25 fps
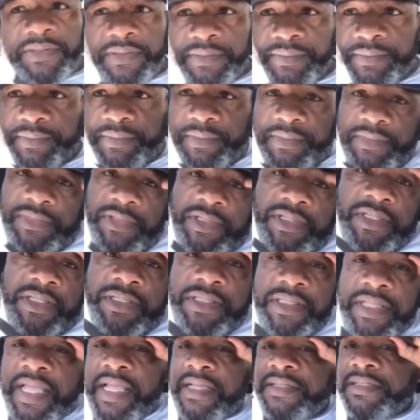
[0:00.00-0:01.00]
And
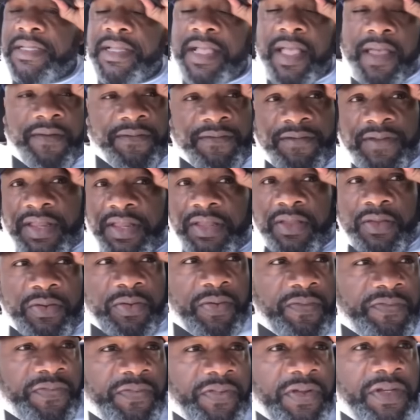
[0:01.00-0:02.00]
he's actually got video
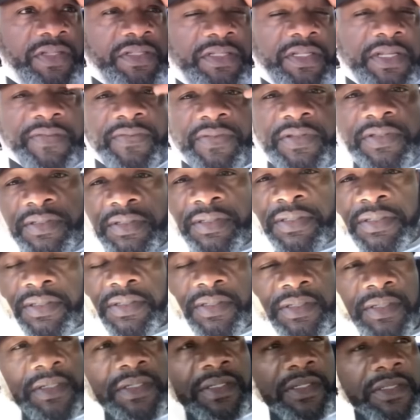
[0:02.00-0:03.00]
and footage of it.
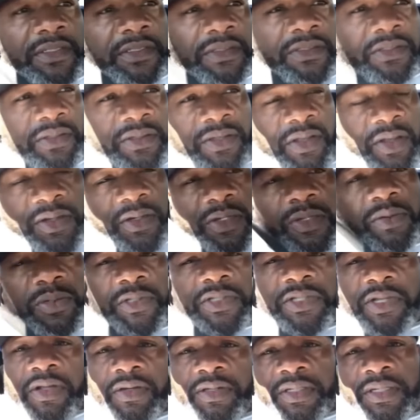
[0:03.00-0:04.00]
So y'all know
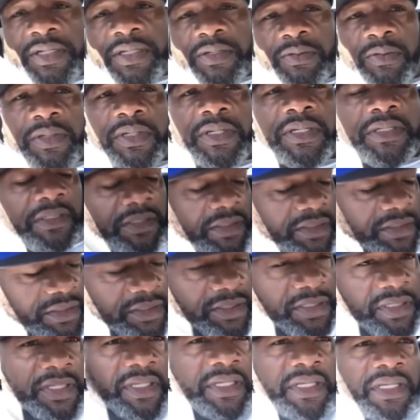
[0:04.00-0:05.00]
what y'all dealing with.
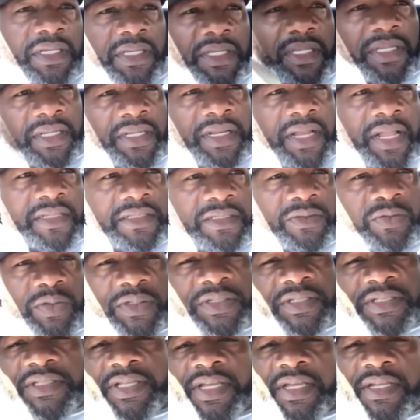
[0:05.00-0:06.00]
And I just
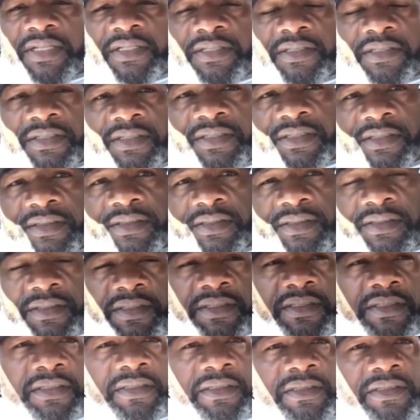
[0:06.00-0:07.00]
want to say this to
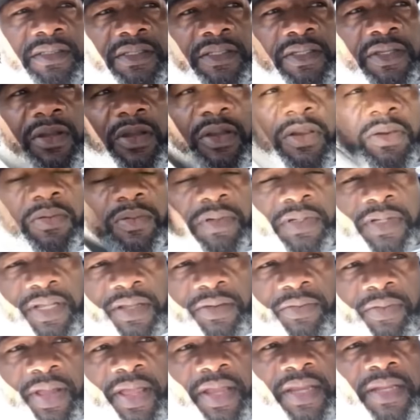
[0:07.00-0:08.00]
y'all. When
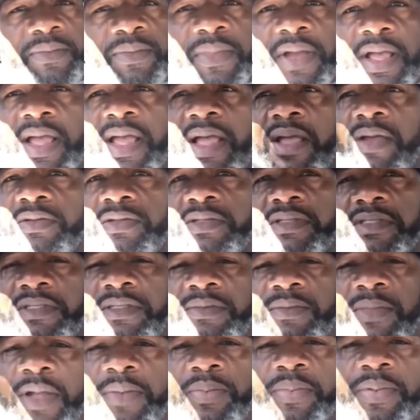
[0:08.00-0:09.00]
they raided my houses
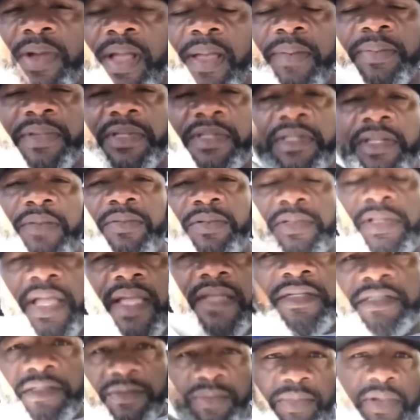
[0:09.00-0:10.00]
and my property, they was
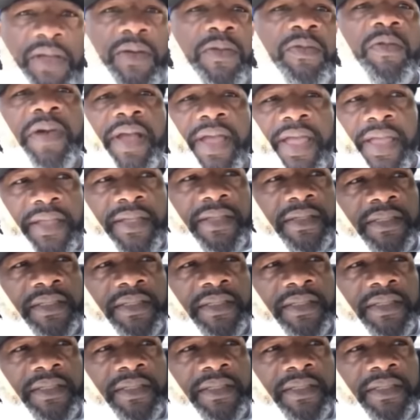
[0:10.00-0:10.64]
asking about Wack.